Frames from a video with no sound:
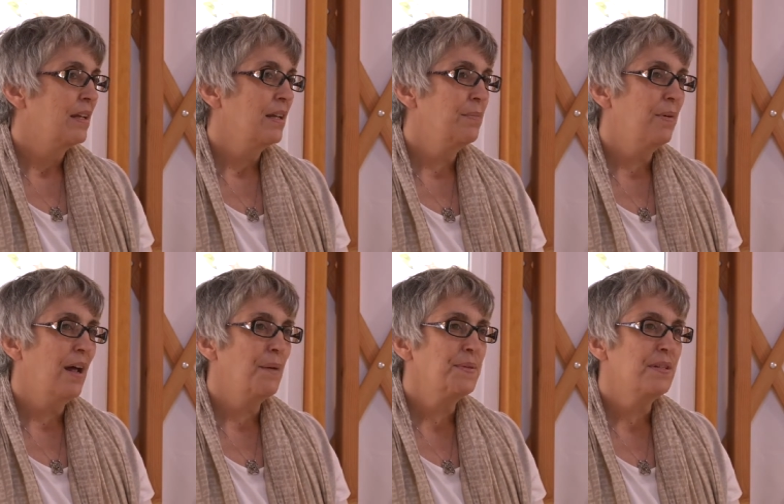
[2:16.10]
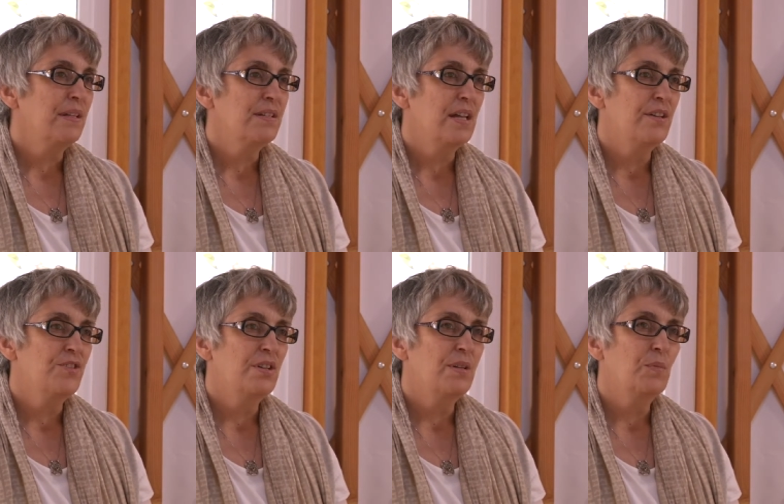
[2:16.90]
And perhaps the
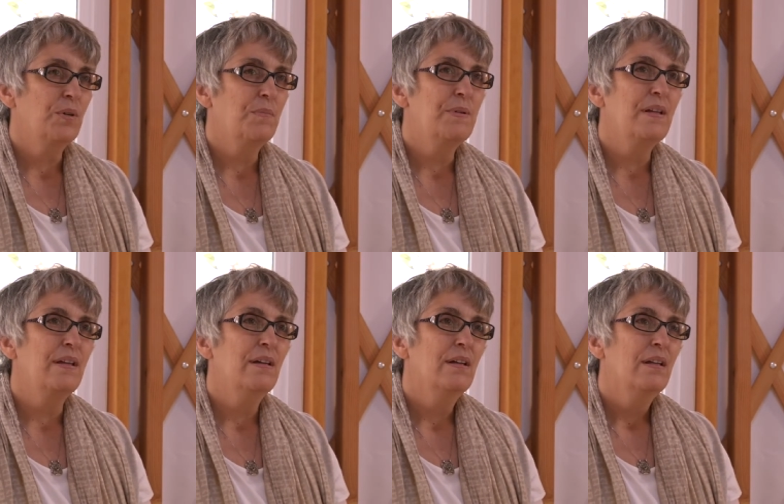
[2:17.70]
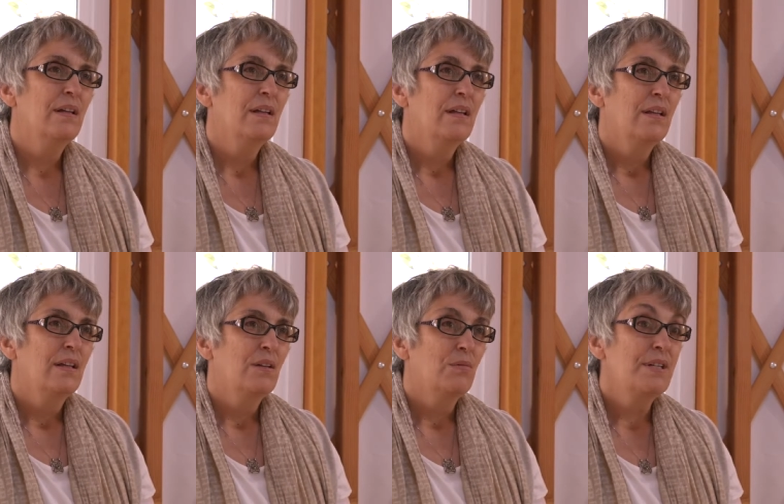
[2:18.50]
intention would be
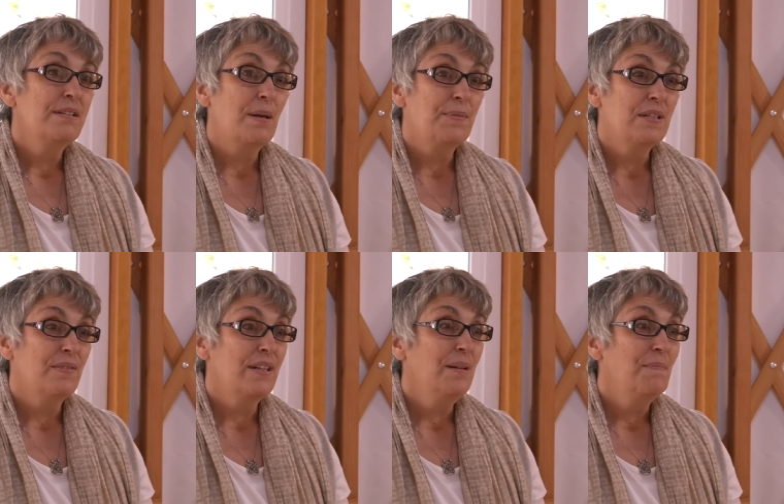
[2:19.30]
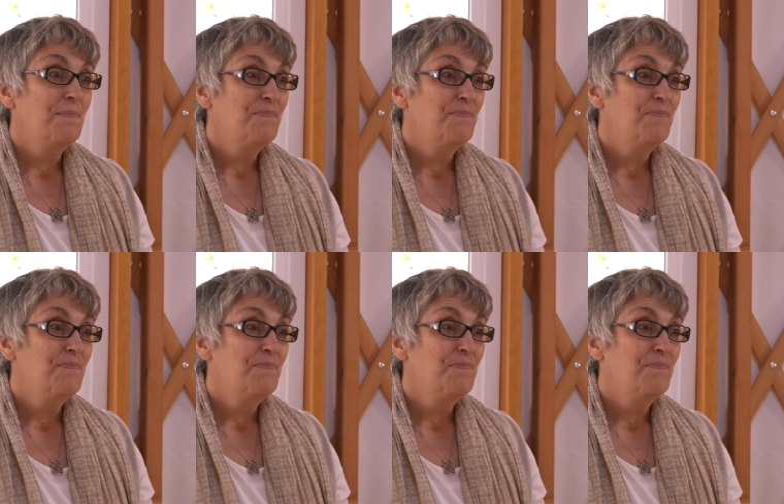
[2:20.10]
receptivity